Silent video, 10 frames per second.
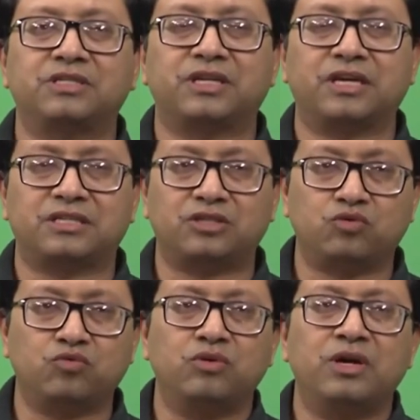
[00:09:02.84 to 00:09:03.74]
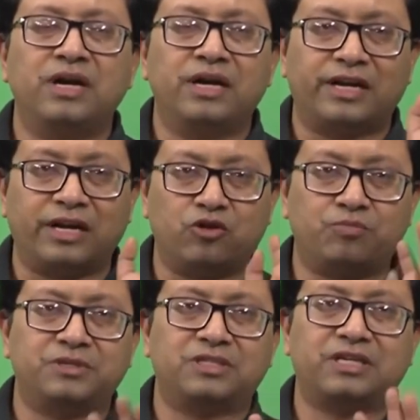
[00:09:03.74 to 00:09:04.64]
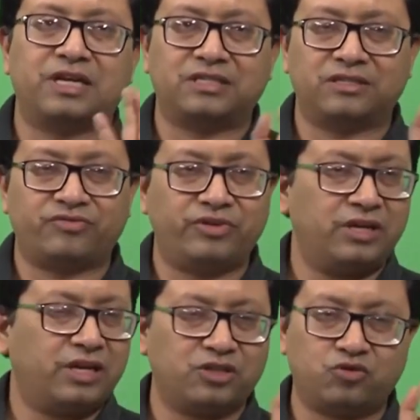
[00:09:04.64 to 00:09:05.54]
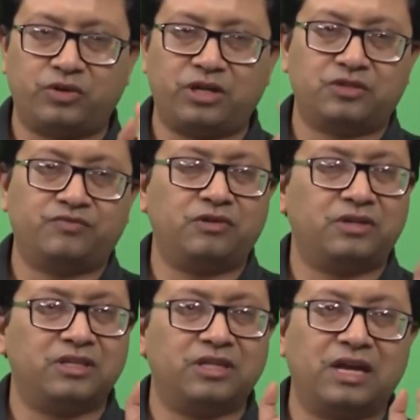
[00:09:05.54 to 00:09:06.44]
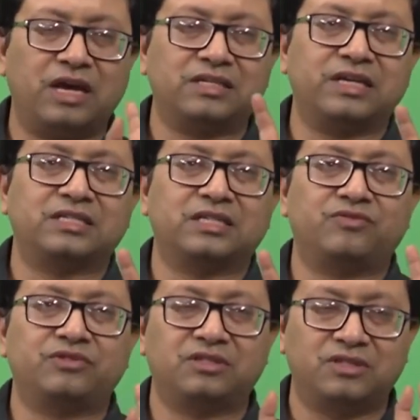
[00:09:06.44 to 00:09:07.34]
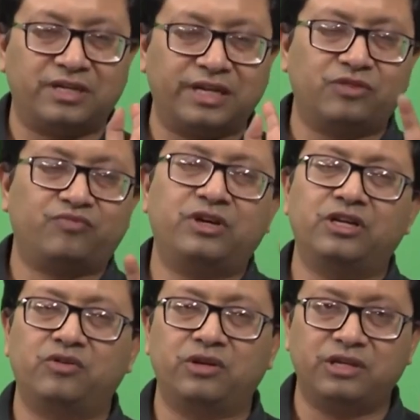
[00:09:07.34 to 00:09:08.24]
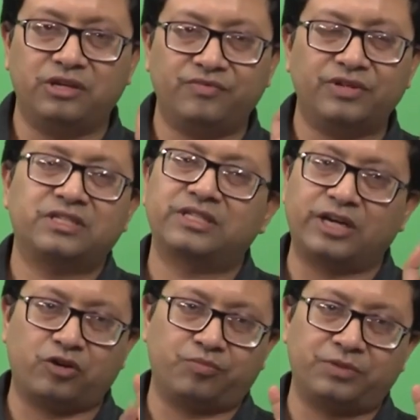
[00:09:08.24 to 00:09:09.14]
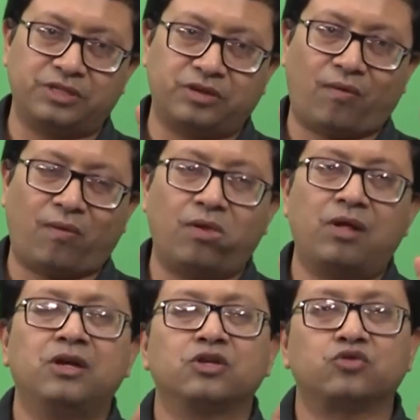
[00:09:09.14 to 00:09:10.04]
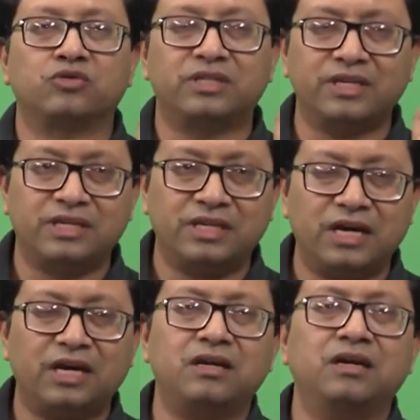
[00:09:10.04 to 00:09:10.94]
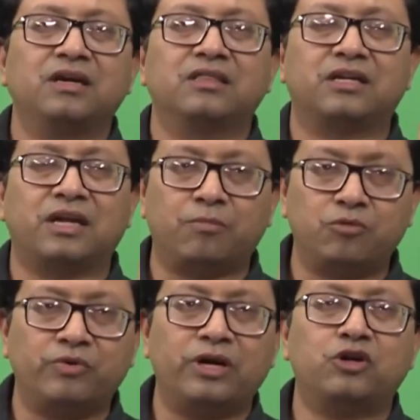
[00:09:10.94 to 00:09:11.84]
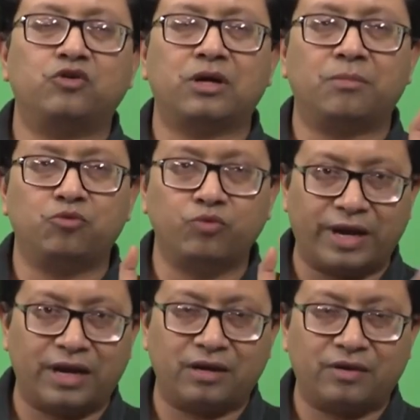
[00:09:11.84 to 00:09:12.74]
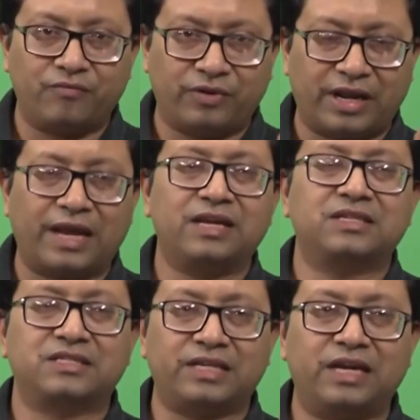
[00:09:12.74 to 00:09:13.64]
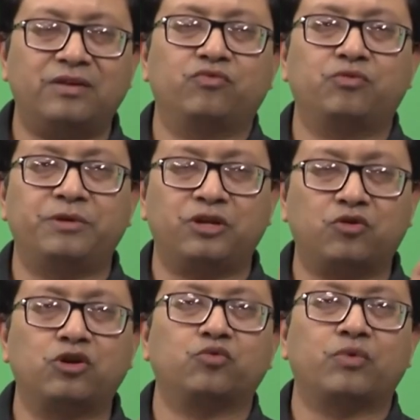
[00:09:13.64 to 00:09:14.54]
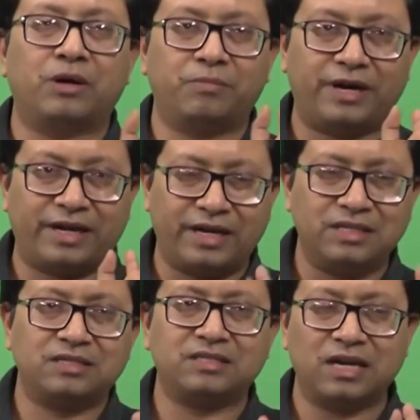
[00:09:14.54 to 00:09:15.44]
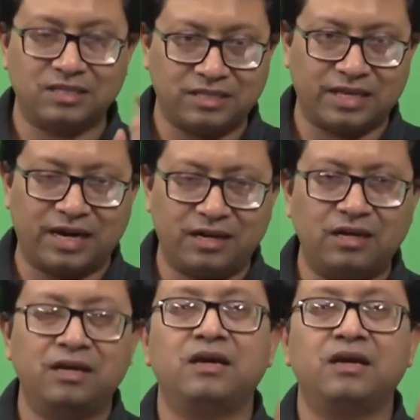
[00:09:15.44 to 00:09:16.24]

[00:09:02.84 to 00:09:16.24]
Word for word: in asset two, ten rupees in asset three, and so on and so forth till the last asset, which is the tenth one, you will invest ten rupees. So, the here the W one to W n, where n is ten, would be equal to one by ten, such that,